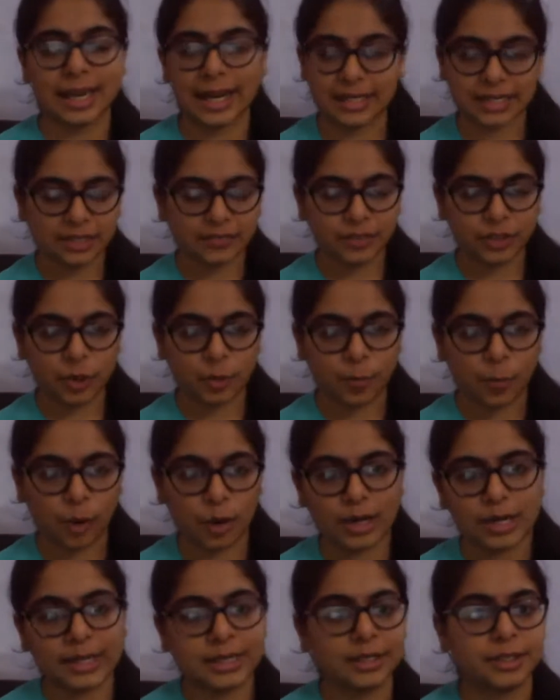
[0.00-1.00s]
connecting with your
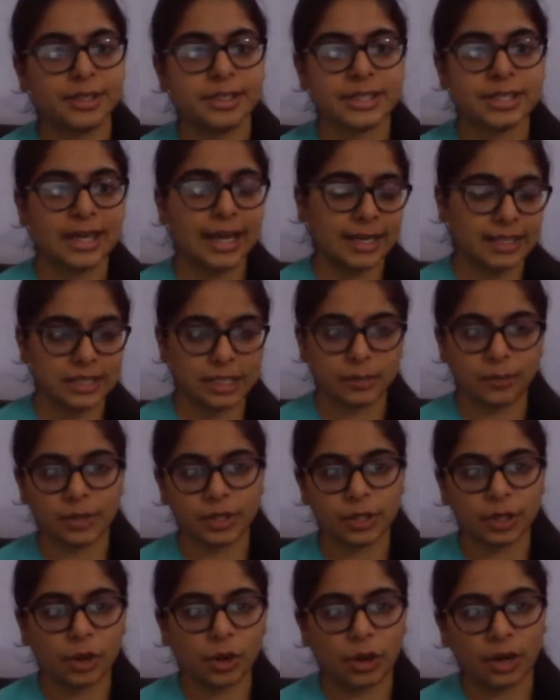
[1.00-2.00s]
pod leaders, connecting
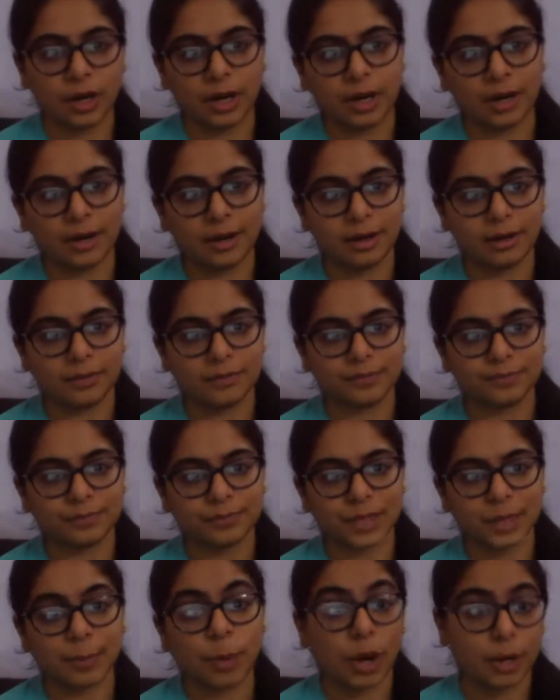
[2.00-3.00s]
with your
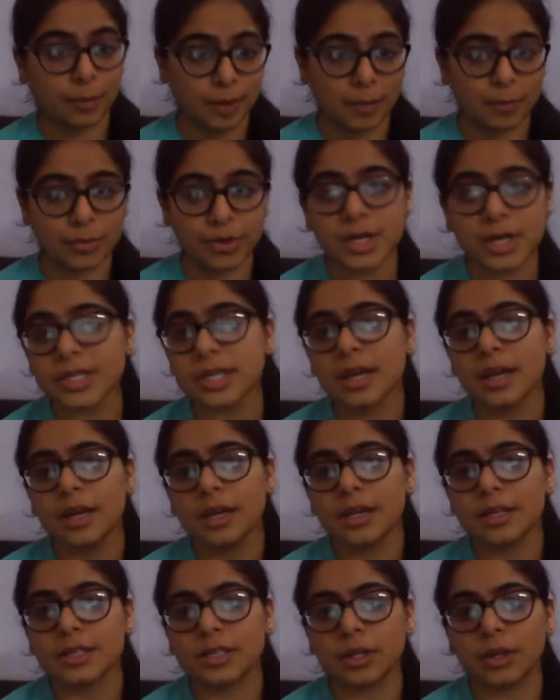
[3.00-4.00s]
pod members.
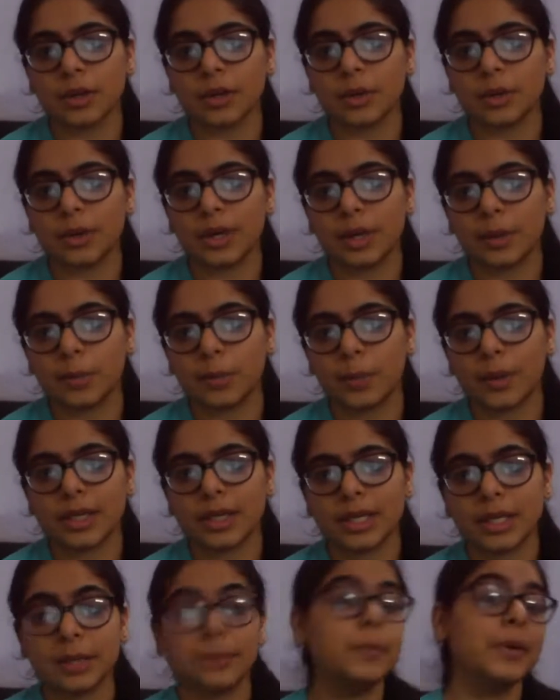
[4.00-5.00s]
So it
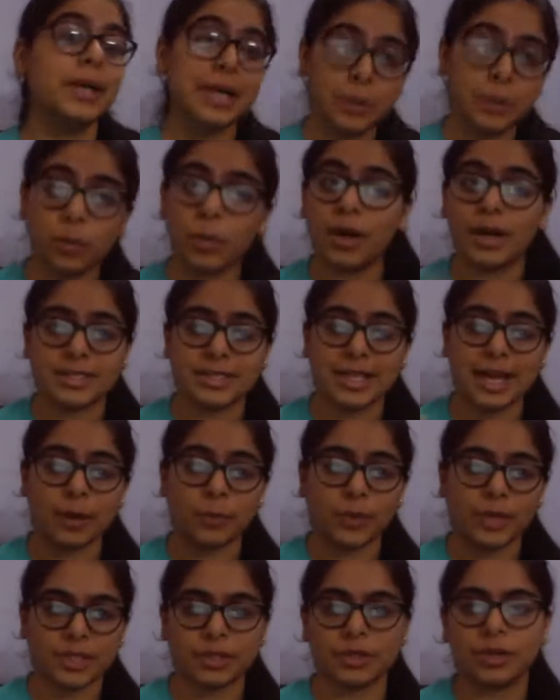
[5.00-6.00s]
works
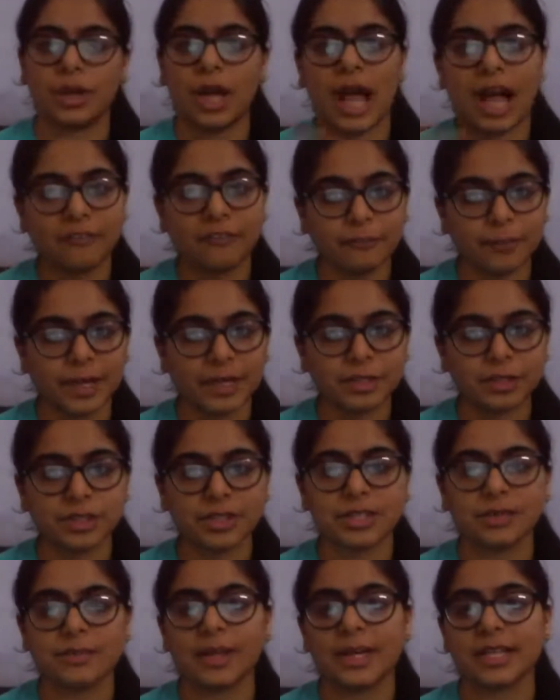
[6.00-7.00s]
that way. So you have
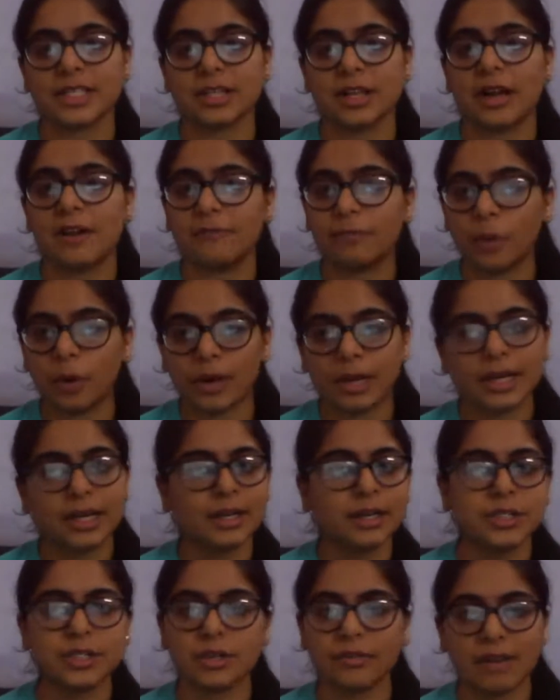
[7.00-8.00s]
mentors in place, you have pod
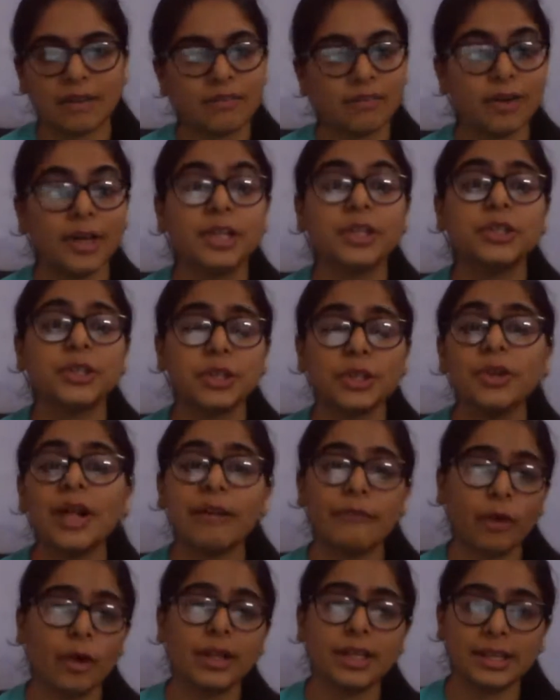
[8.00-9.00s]
leaders, you have everyone. So you
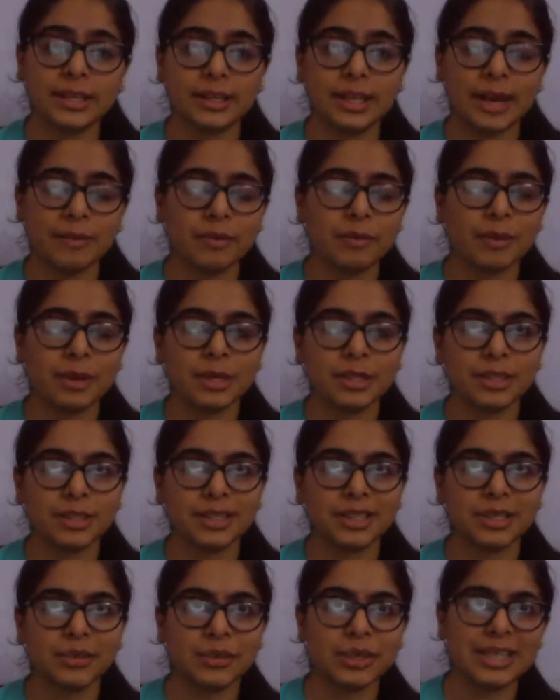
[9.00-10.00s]
have
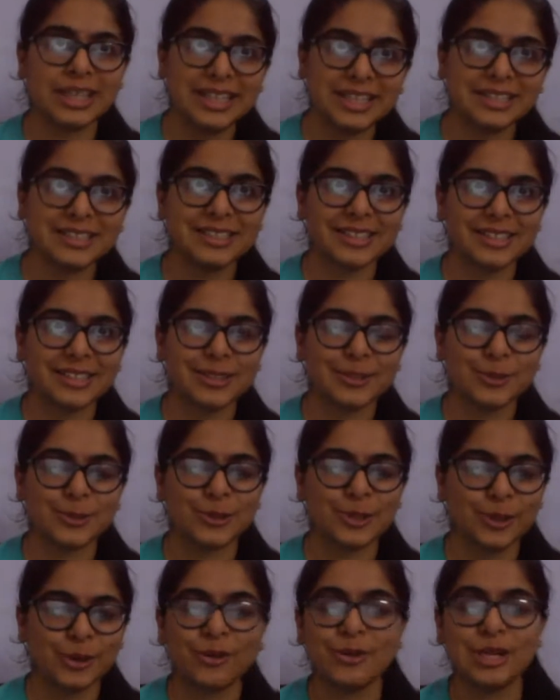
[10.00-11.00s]
everyone you need
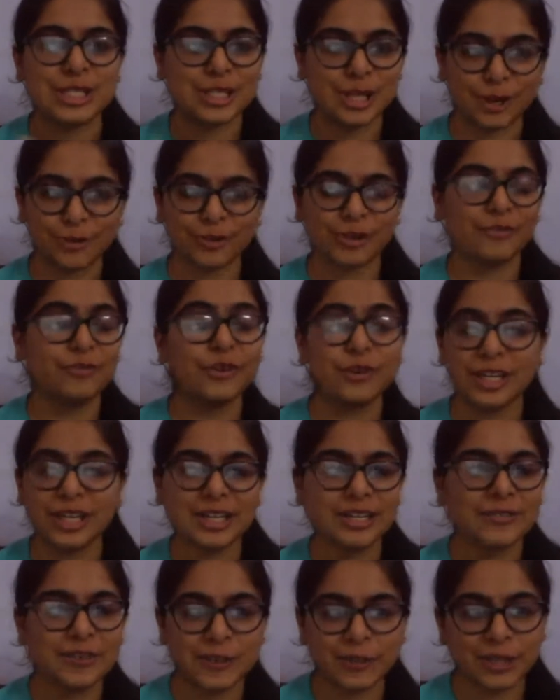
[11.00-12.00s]
to reach out. If you
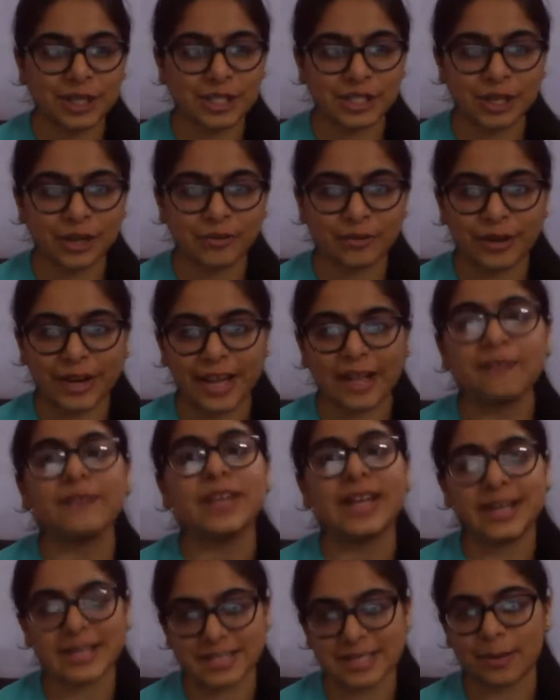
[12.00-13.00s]
need to reach out for
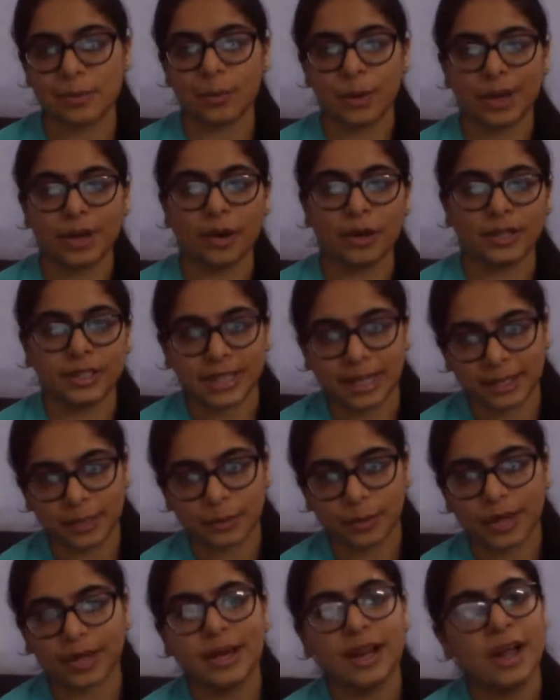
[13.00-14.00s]
help, there is someone or the
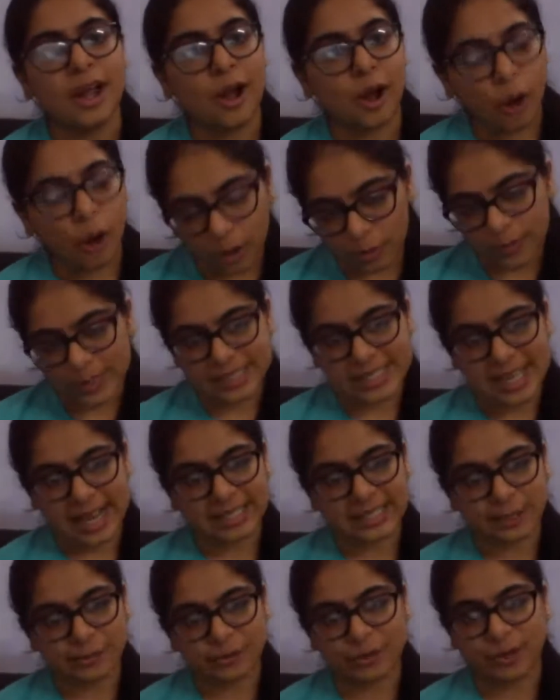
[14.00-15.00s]
other one always
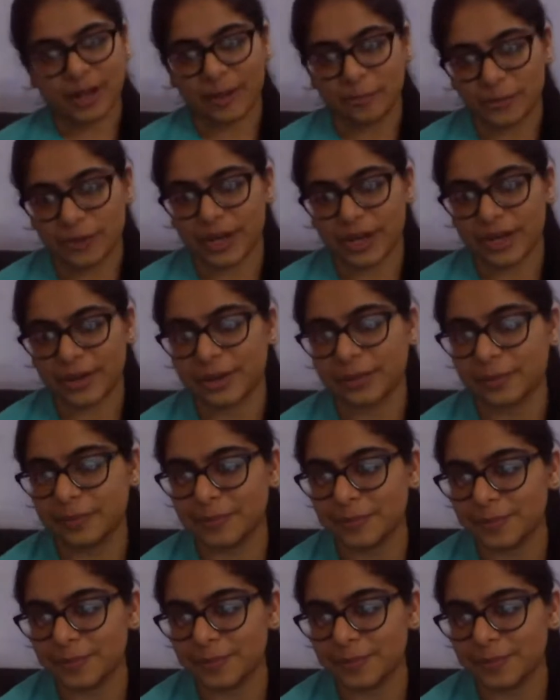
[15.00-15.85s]
active to help you out.